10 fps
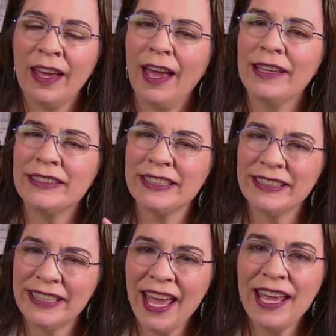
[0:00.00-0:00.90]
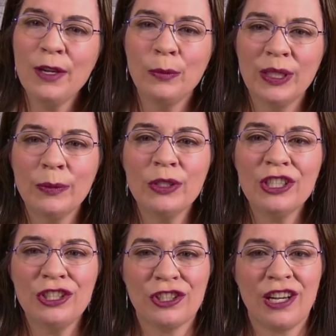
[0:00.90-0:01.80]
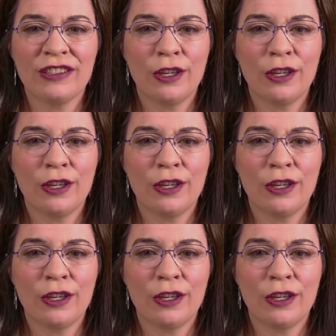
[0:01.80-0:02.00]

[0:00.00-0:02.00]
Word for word: And today we will address